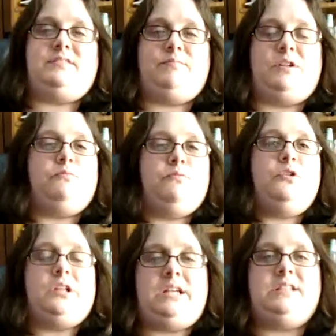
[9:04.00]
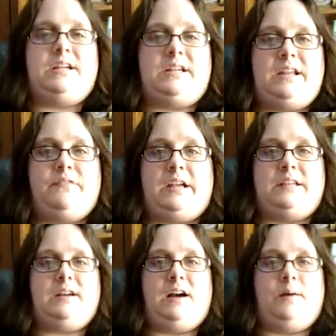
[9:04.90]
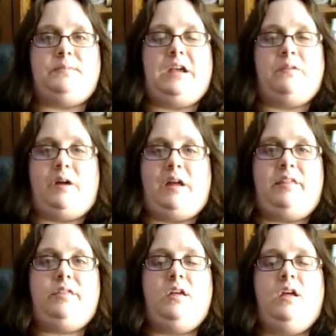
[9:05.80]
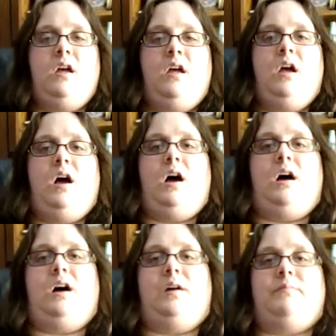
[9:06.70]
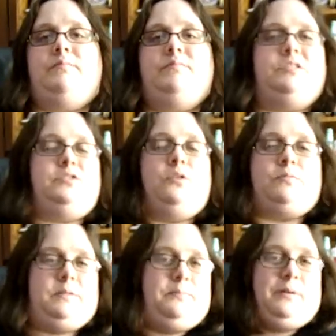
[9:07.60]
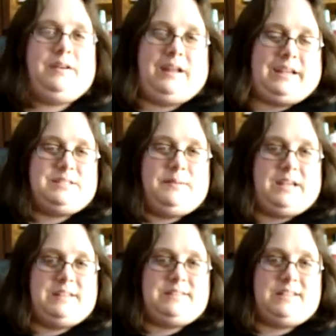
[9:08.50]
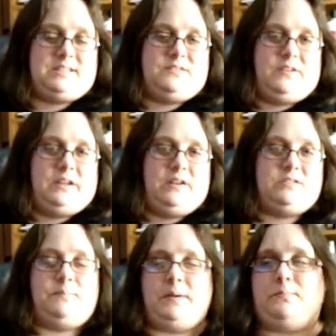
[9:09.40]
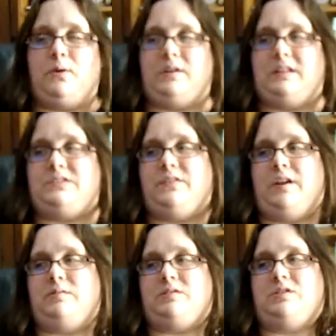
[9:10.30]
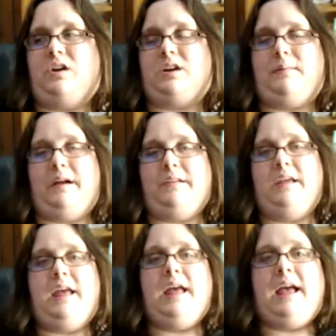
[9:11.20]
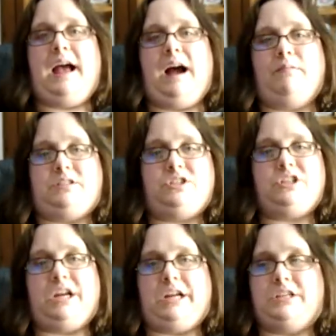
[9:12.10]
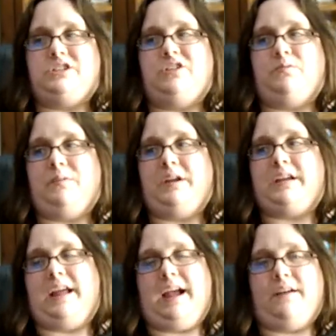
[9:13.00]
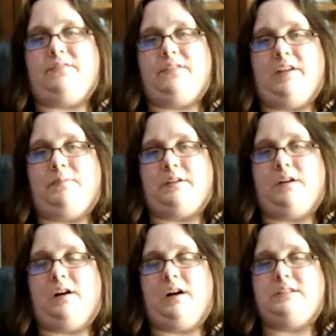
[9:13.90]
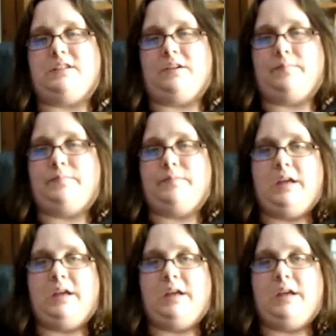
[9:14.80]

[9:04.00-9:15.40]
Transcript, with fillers: something really significant to update with. Um, there's no really point, I guess, making senseless videos. The big point of this video is to talk about how it's changed in the week and a half that I've been gone, so